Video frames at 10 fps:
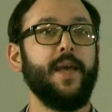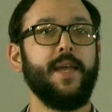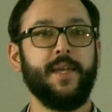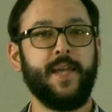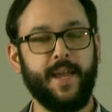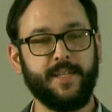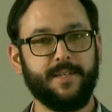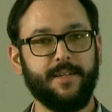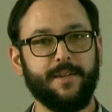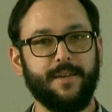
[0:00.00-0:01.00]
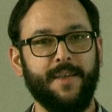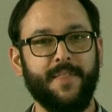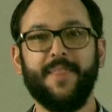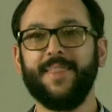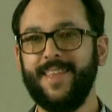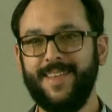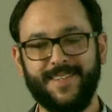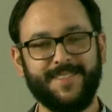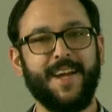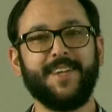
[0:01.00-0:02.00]
He gains it, and then the
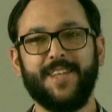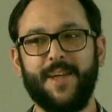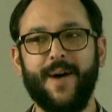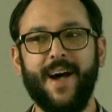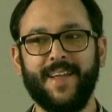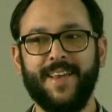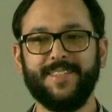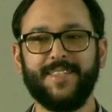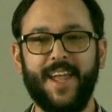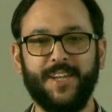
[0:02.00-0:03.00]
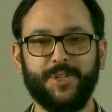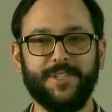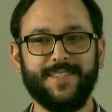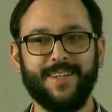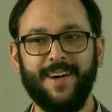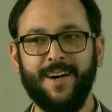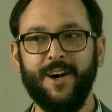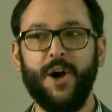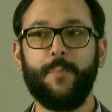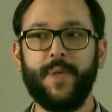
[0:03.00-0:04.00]
exact same INS agent
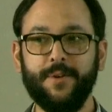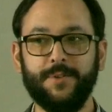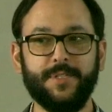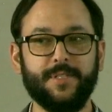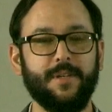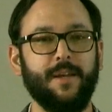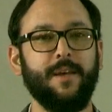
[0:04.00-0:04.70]
appeals,